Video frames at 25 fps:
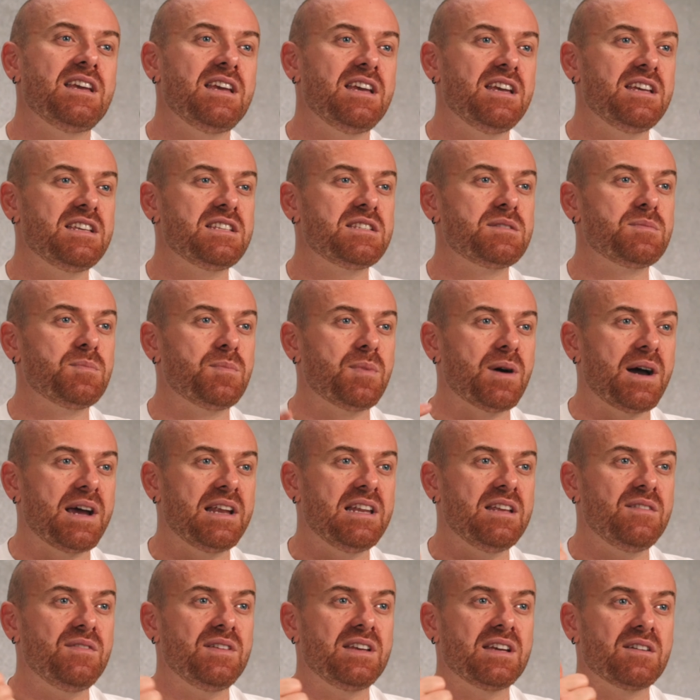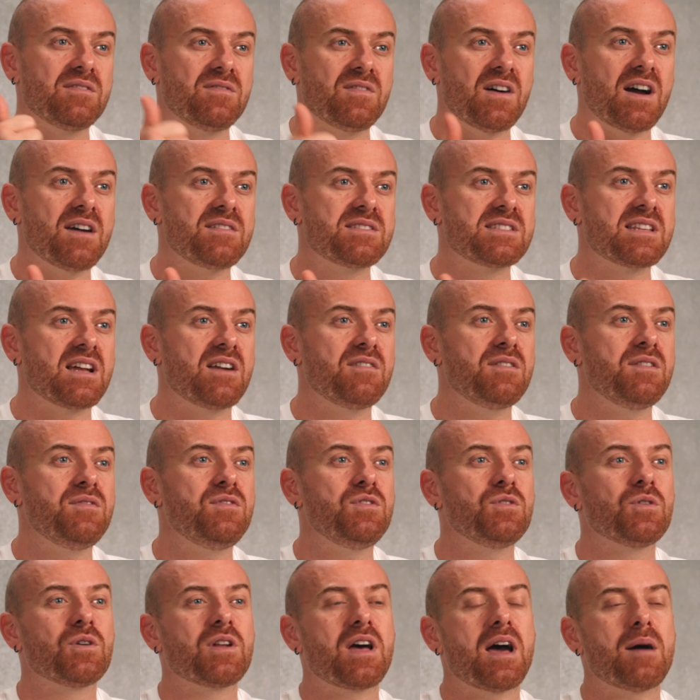is by leaving a 5-star
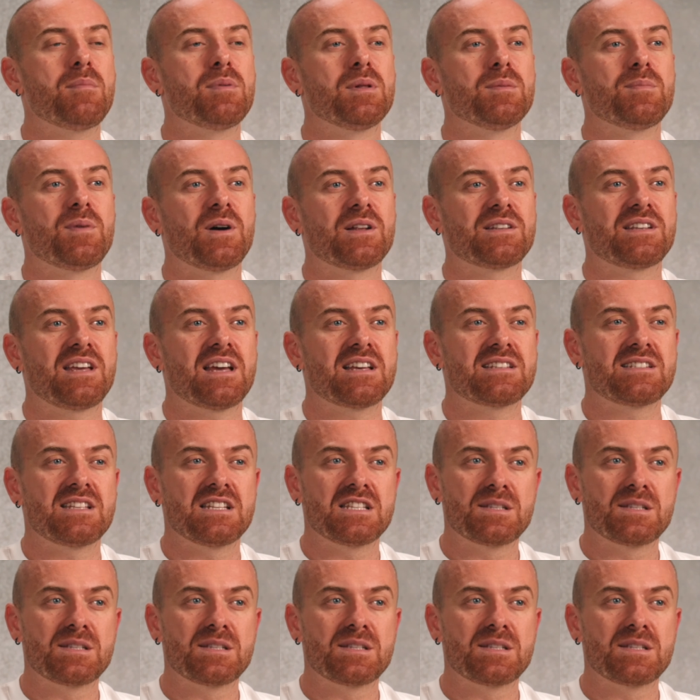review on Apple Podcasts and